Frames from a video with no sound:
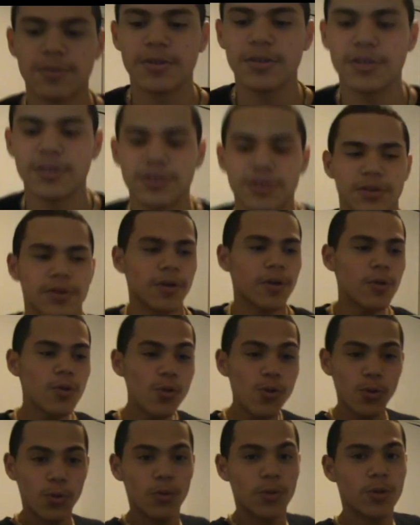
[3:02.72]
I wanted to show.
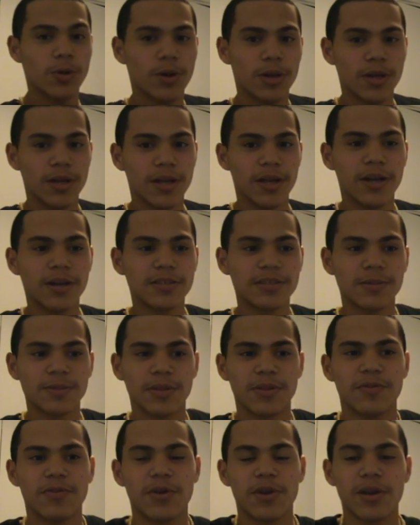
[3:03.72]
Oh! Here's
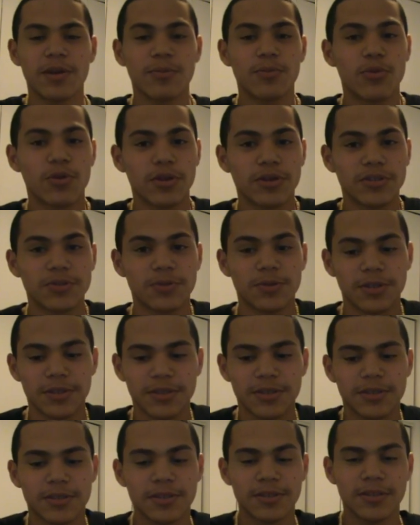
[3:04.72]
something very important to
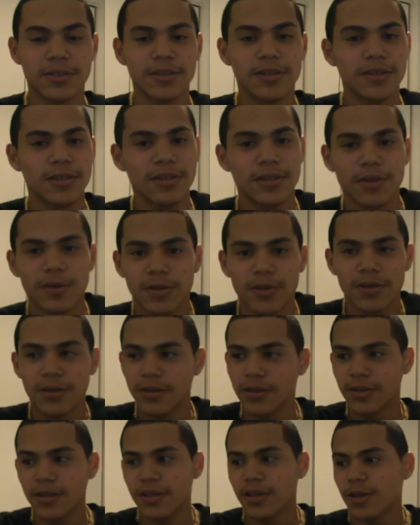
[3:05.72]
us.
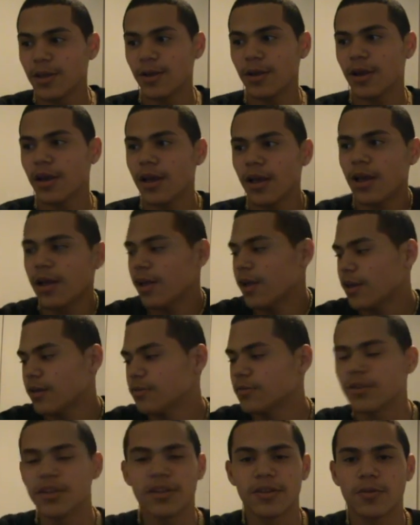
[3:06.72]
Yeah, I
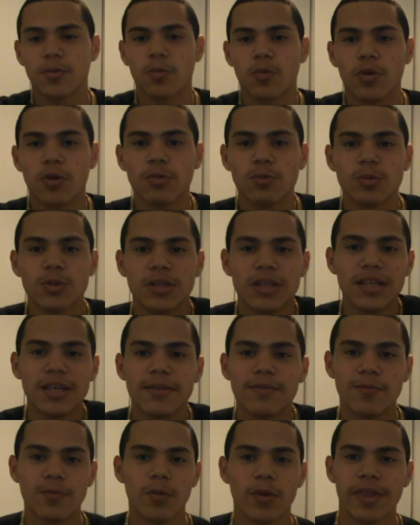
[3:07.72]
don't think the world would
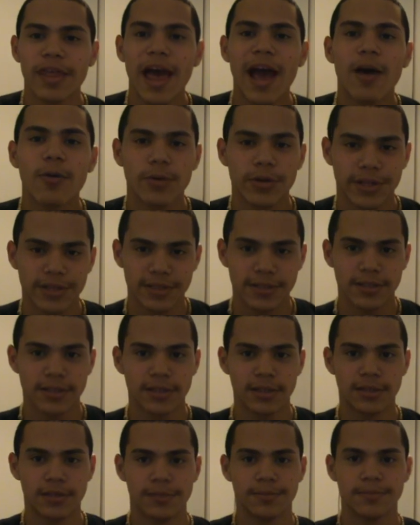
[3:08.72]
live without it.